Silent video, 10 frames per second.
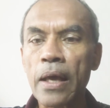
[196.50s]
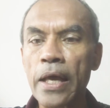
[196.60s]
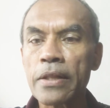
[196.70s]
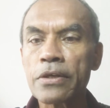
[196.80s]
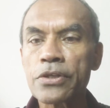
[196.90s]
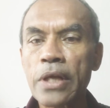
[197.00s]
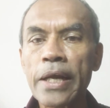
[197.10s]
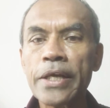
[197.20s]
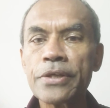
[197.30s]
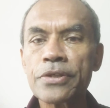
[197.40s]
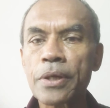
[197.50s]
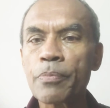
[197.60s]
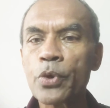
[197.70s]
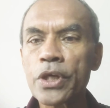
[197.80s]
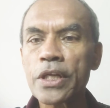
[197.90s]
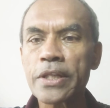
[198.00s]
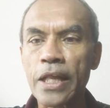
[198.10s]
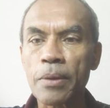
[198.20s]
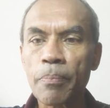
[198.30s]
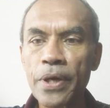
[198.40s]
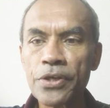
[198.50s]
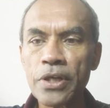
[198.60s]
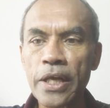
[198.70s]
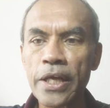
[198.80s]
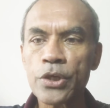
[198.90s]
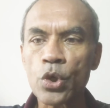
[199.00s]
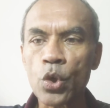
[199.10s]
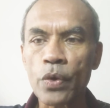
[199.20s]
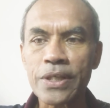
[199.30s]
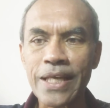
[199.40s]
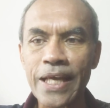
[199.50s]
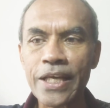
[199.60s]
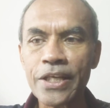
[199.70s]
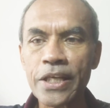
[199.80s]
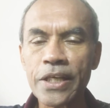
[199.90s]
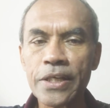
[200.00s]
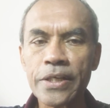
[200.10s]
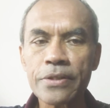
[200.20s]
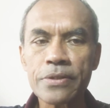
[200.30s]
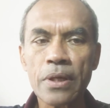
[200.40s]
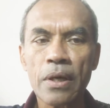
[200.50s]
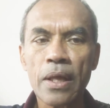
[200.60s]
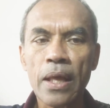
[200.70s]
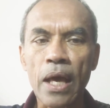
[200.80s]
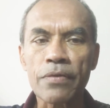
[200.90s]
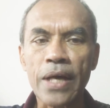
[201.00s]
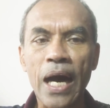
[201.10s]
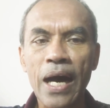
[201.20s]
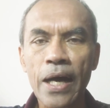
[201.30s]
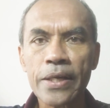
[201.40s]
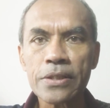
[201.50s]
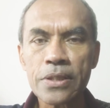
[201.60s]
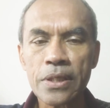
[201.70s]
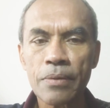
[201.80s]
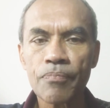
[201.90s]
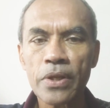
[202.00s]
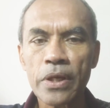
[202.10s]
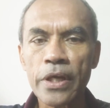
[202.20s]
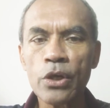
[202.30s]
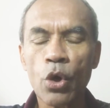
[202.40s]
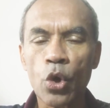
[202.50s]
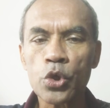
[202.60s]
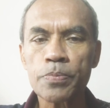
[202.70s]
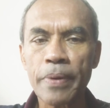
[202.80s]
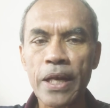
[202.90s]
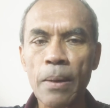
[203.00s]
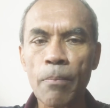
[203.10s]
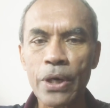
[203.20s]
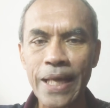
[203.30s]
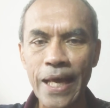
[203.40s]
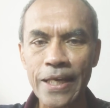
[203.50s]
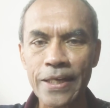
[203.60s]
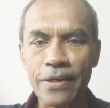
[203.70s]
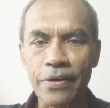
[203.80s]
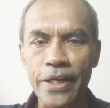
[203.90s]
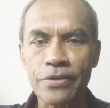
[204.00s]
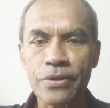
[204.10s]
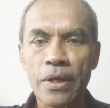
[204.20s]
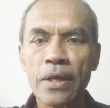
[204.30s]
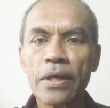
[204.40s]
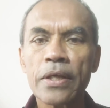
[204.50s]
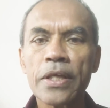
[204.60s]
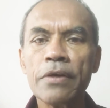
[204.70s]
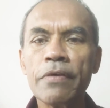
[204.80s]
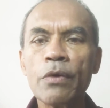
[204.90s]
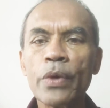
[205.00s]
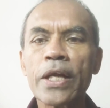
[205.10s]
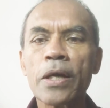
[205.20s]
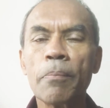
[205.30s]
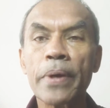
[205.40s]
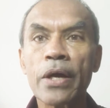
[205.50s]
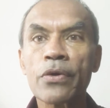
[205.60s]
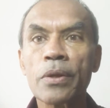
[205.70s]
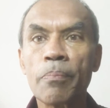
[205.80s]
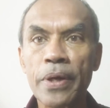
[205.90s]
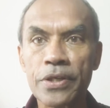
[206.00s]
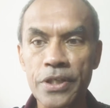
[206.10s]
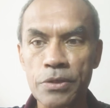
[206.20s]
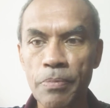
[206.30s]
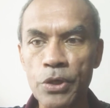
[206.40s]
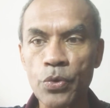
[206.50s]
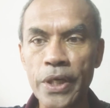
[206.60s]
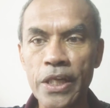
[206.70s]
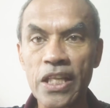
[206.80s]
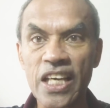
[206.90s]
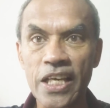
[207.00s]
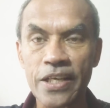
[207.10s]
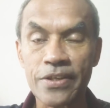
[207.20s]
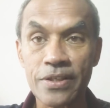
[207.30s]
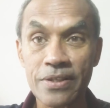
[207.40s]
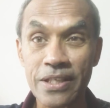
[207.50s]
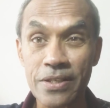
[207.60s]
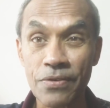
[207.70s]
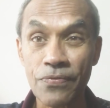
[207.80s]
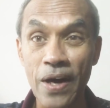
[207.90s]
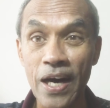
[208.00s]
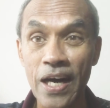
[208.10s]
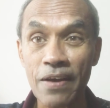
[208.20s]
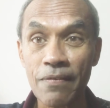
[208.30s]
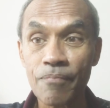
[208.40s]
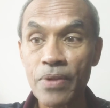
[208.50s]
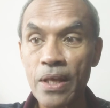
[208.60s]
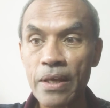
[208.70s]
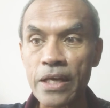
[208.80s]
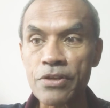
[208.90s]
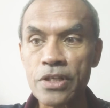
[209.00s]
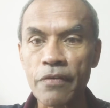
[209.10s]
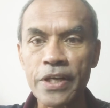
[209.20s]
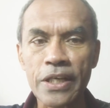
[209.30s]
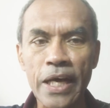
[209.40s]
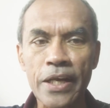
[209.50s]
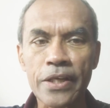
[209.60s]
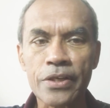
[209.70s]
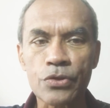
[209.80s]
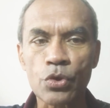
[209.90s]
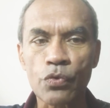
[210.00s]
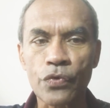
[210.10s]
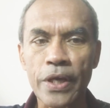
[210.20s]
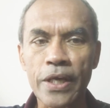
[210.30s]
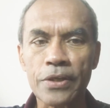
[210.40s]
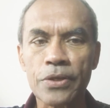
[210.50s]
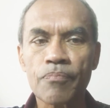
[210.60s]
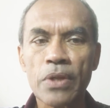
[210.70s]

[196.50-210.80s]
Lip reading: and the studies reported that the patient age over 80 years have the highest in-hospital mortality rates, even when compared to the patients between the age 65 and 79 years of age.